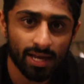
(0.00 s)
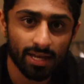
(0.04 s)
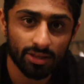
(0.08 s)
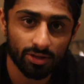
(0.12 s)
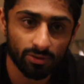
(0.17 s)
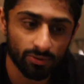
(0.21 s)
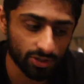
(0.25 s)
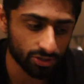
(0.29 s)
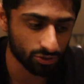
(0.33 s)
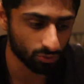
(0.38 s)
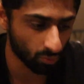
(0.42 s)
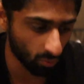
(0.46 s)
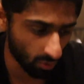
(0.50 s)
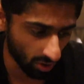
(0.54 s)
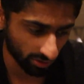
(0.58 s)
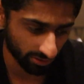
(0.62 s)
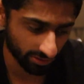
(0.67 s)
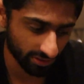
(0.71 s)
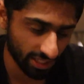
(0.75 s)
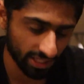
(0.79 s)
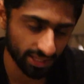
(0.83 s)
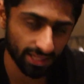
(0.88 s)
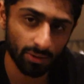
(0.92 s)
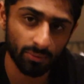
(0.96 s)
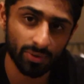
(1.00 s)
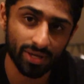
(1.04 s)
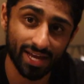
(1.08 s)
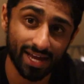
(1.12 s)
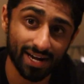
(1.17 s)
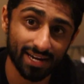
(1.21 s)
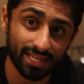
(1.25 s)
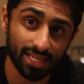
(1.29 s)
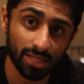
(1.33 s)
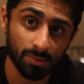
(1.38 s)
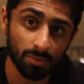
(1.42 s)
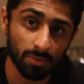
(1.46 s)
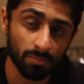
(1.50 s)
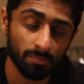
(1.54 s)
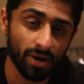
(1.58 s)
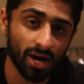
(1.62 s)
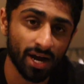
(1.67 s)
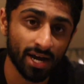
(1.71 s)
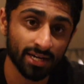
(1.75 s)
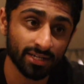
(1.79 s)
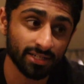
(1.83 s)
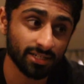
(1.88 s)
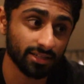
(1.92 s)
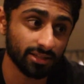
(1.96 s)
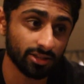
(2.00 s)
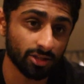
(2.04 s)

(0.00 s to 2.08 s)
there is one thing that we gotta keep in mind.